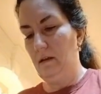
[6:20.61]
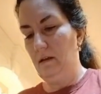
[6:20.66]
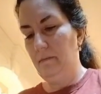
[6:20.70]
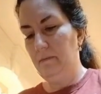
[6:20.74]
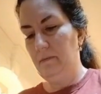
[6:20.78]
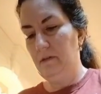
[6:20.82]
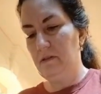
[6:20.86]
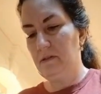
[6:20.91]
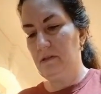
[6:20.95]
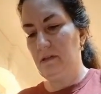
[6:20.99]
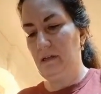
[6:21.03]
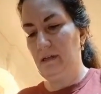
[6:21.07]

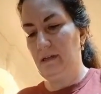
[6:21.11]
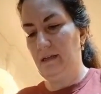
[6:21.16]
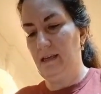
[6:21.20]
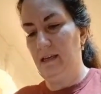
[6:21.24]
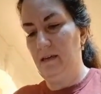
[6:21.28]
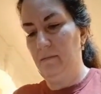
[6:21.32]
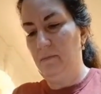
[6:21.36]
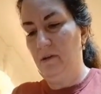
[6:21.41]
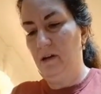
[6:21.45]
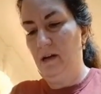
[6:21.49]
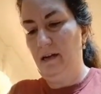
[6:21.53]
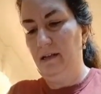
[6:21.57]
just gonna
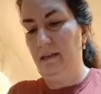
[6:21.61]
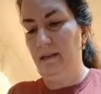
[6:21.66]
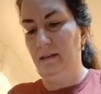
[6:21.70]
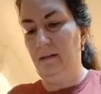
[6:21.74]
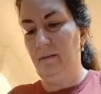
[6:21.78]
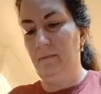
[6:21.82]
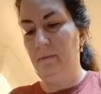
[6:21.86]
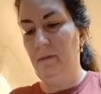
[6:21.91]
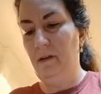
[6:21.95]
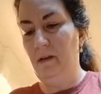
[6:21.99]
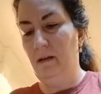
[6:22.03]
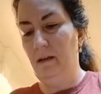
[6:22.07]
keep cutting
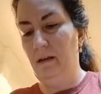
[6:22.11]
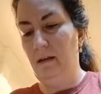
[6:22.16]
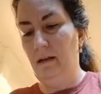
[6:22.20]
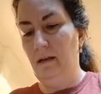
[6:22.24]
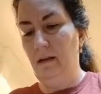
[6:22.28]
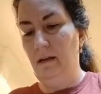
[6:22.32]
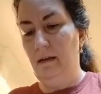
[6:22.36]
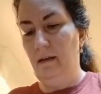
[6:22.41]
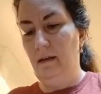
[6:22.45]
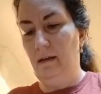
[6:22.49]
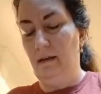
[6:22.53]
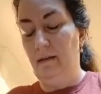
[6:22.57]
them
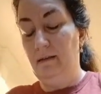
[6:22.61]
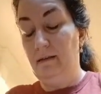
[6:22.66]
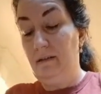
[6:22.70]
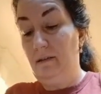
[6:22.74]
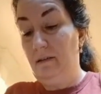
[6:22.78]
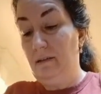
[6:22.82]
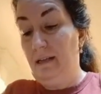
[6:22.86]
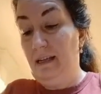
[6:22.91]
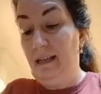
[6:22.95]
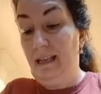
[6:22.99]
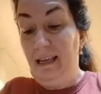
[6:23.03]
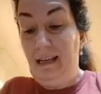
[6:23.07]
until
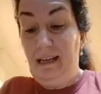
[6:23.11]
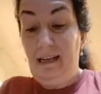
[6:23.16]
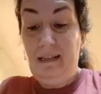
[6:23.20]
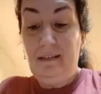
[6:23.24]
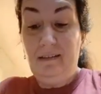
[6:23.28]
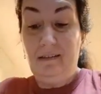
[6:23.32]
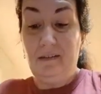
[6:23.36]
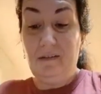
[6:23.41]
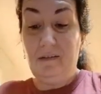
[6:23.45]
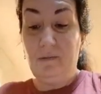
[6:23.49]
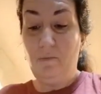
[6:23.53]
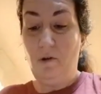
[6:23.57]
they get
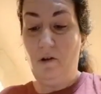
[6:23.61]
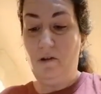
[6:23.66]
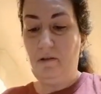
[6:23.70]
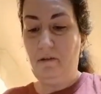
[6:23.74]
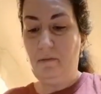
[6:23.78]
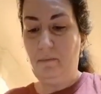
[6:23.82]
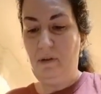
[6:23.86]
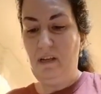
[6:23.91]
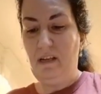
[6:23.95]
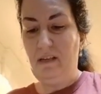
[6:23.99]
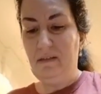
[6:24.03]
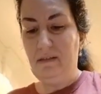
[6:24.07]
into smaller
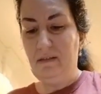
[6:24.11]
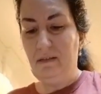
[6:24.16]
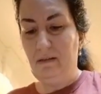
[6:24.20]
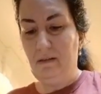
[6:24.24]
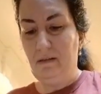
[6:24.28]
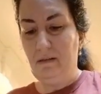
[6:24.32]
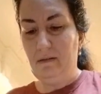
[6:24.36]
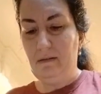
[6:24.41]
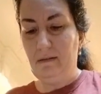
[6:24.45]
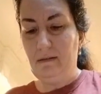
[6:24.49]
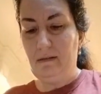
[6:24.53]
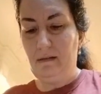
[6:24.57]

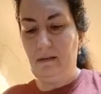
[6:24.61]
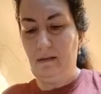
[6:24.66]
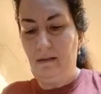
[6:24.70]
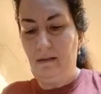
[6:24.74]
pieces.